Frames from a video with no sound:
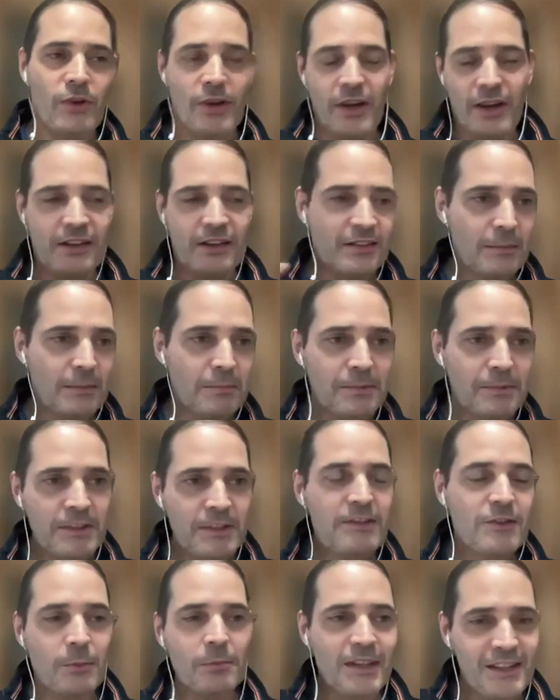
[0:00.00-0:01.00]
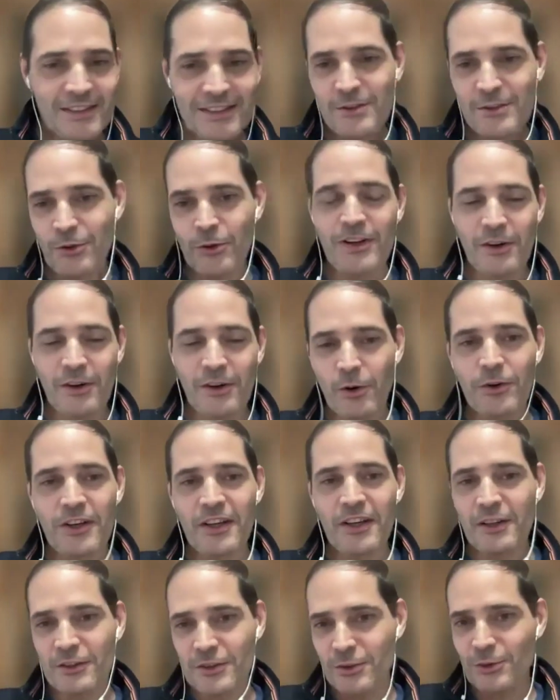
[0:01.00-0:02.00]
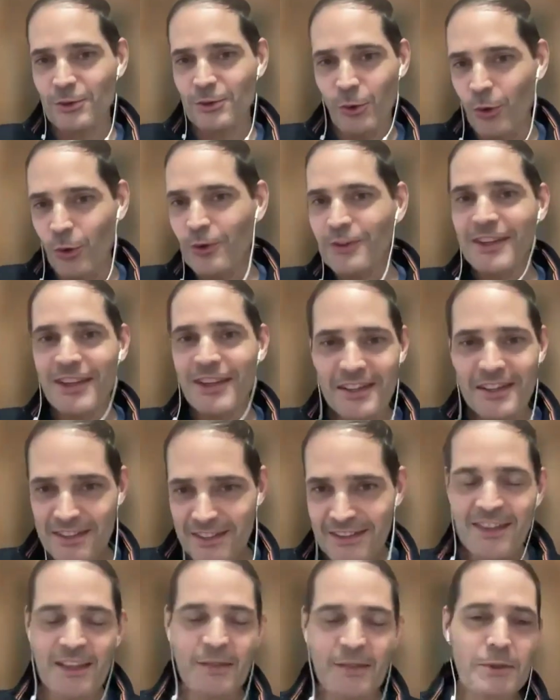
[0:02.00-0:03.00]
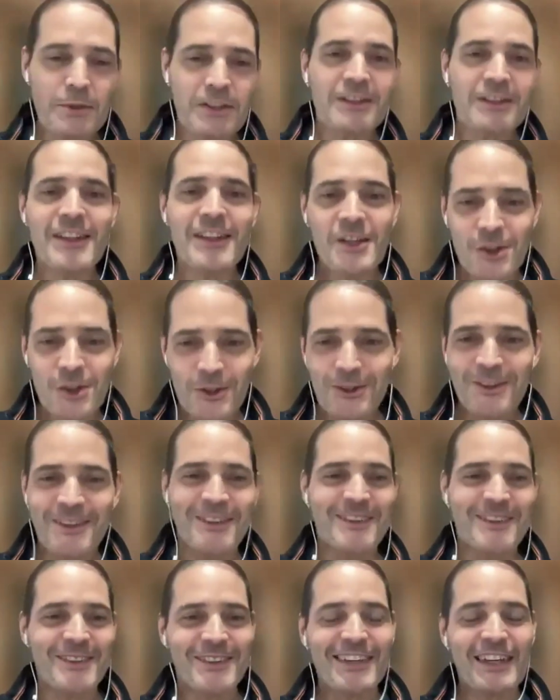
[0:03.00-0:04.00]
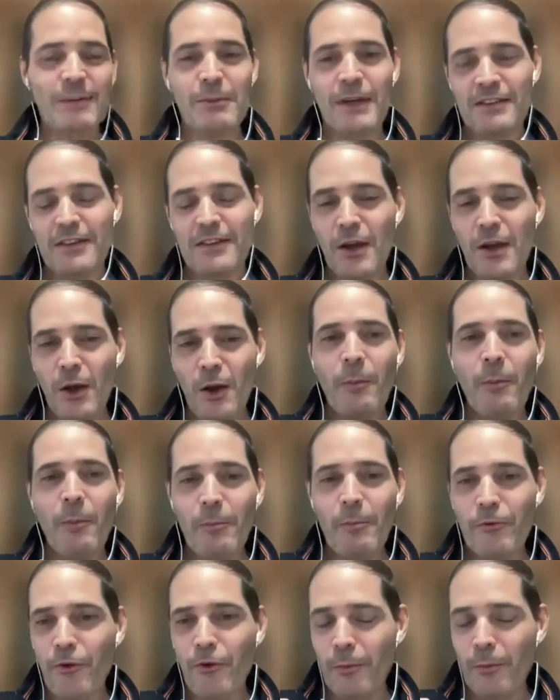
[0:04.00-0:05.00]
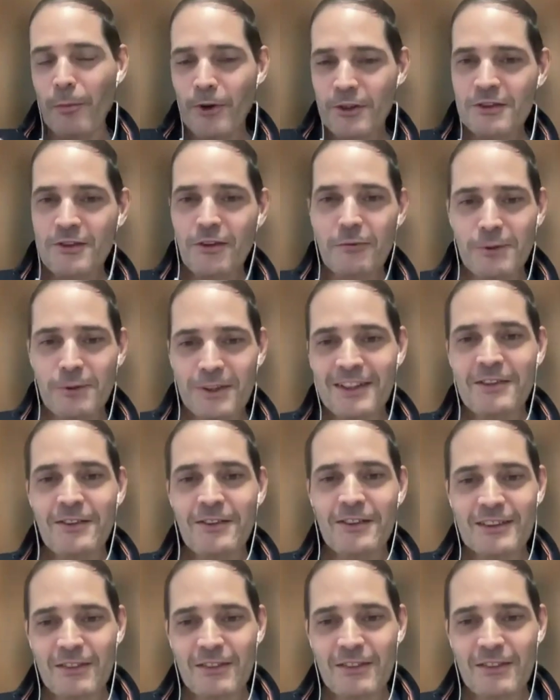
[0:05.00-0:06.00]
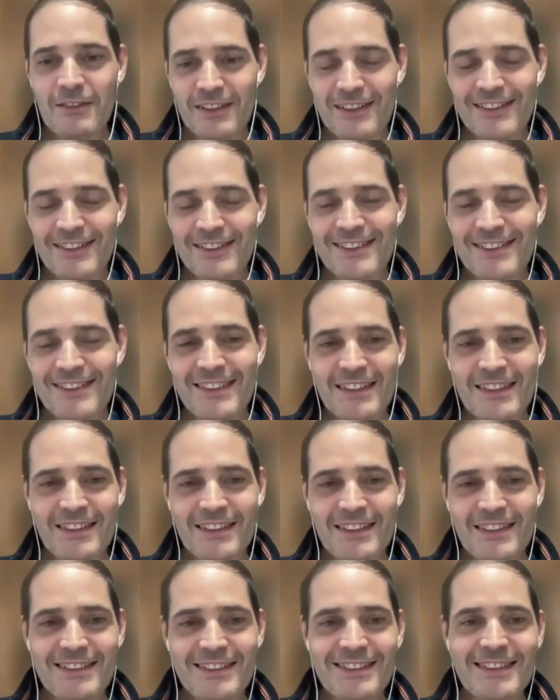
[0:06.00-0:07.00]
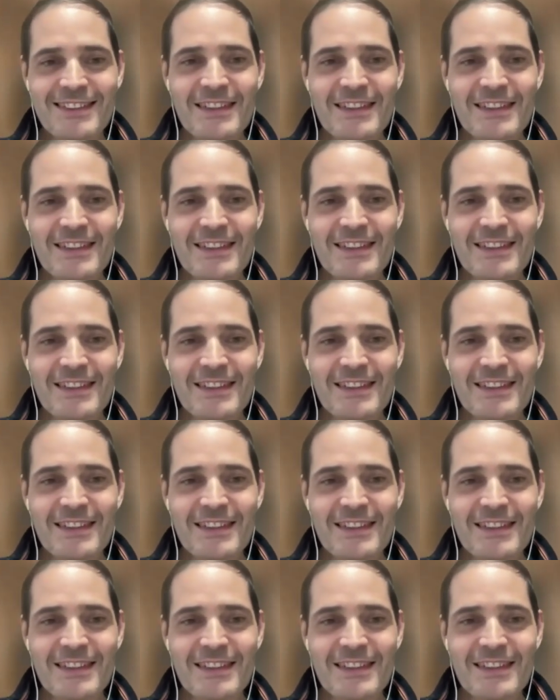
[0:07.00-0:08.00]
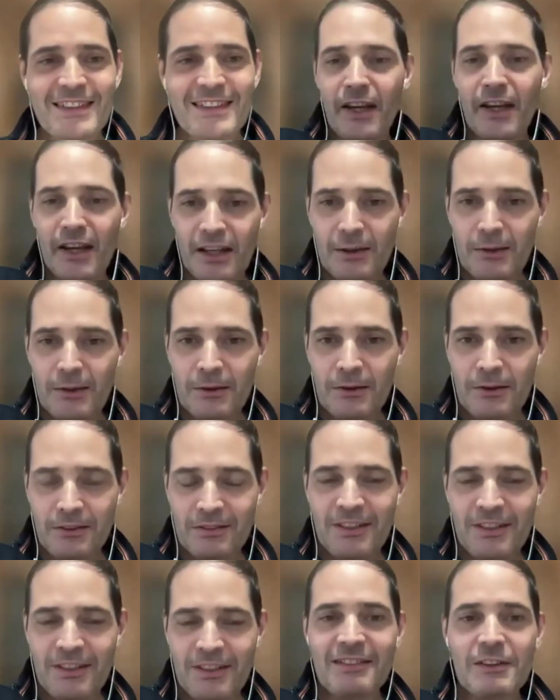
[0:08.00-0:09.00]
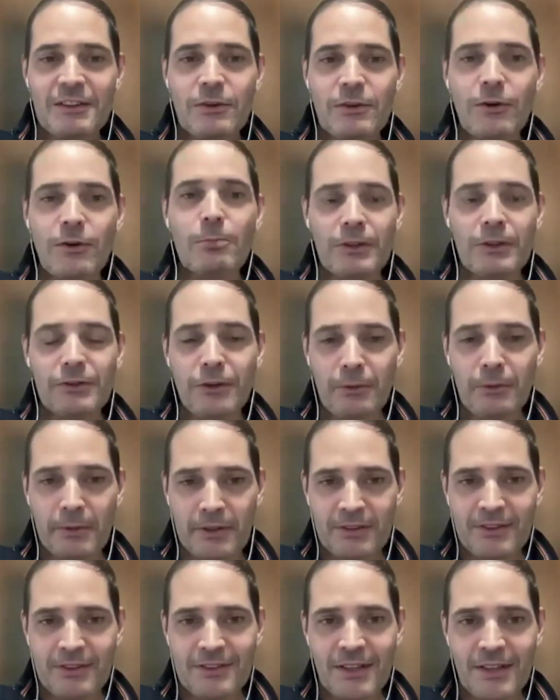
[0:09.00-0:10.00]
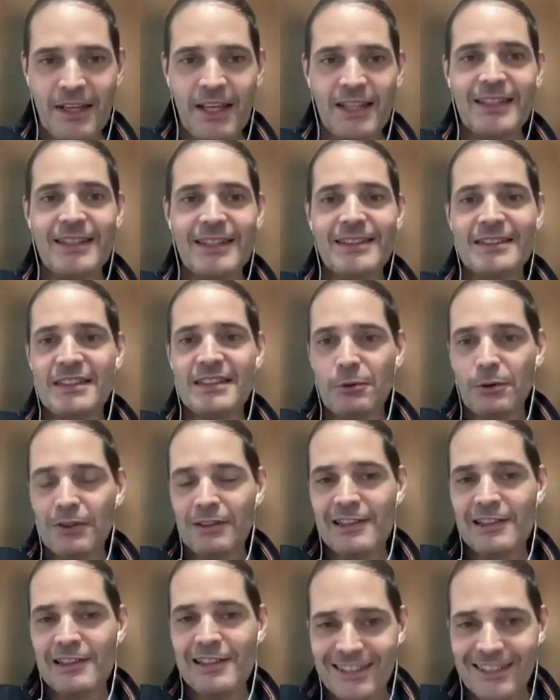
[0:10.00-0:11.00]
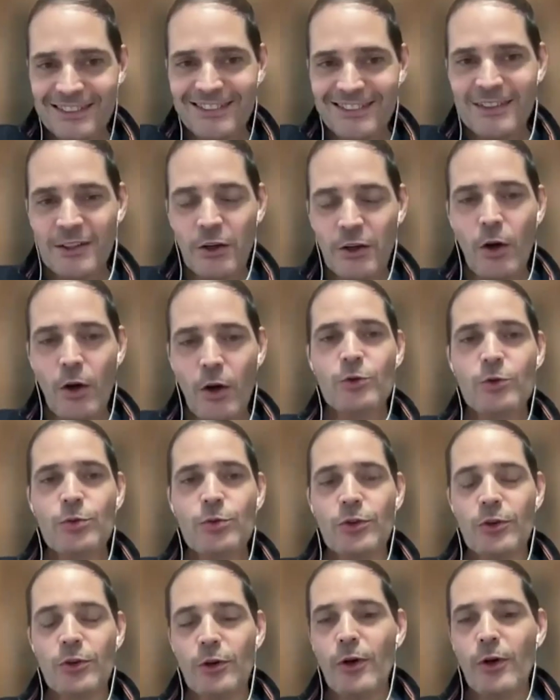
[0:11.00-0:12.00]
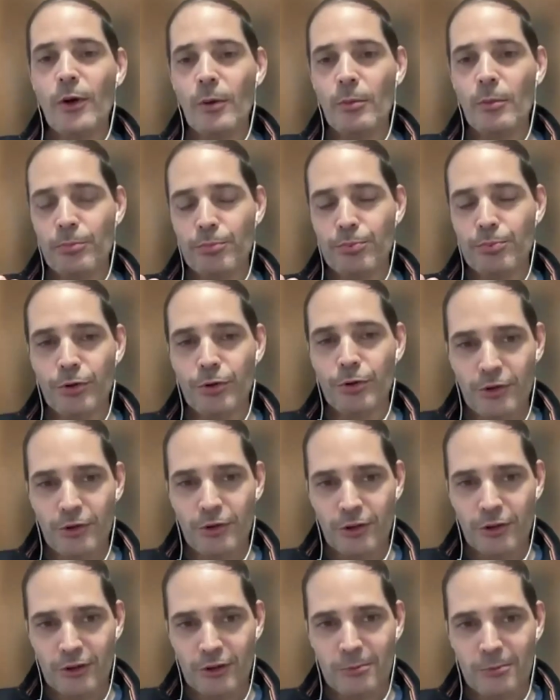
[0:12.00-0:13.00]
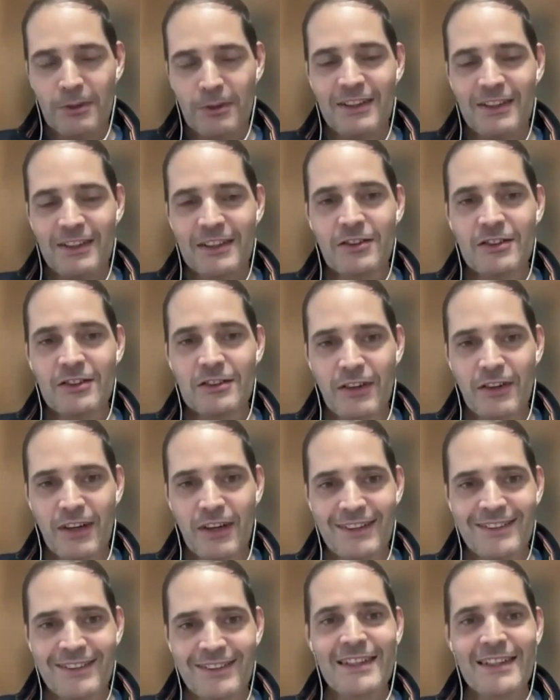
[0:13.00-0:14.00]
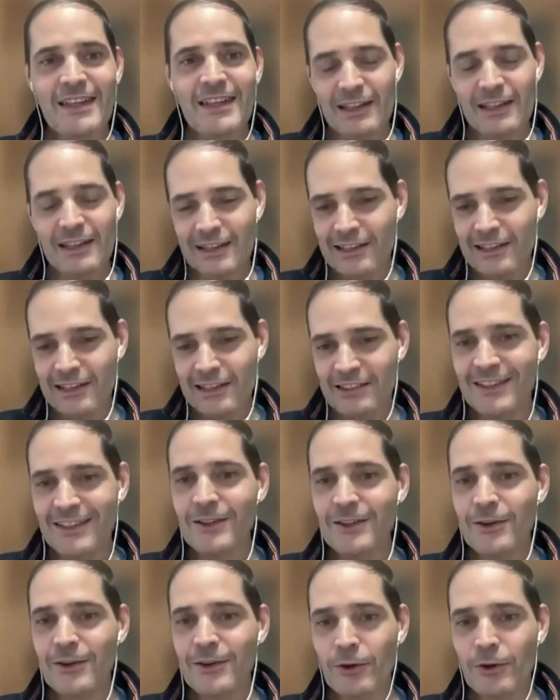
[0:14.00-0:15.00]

excepted some cases, okay, all cases can be in nature, okay, but for most of medical devices, the AI technical performance is directly linked to the product medical device clinical